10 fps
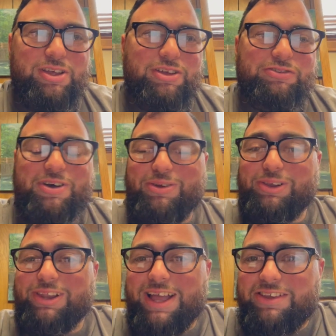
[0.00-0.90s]
So
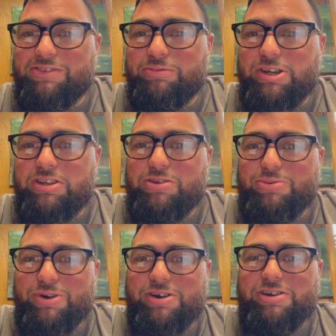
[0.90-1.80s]
let's read the
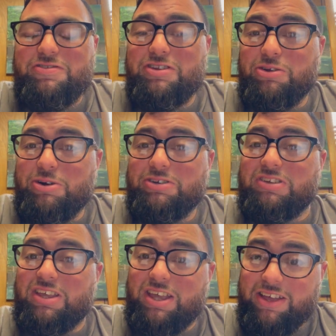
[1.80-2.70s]
word of the Lord
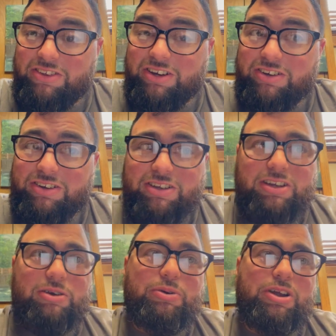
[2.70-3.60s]
together.
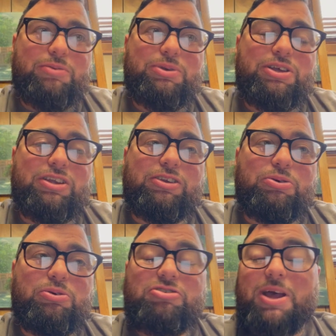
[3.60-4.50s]
We're going to be in
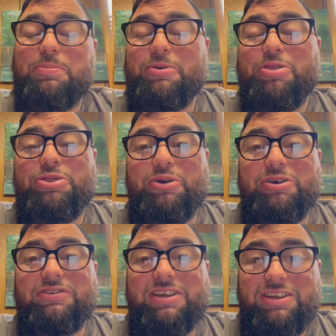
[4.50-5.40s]
Luke chapter
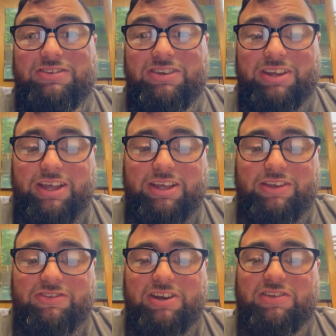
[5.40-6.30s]
13 today,
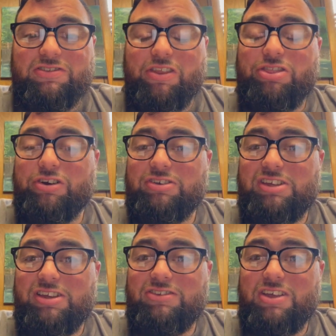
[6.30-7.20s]
as it is the
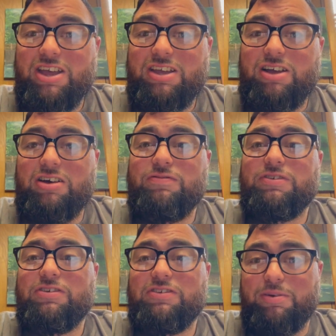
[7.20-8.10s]
13th day of
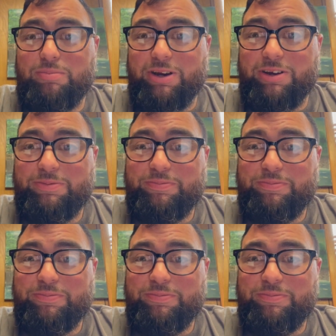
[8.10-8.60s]
December.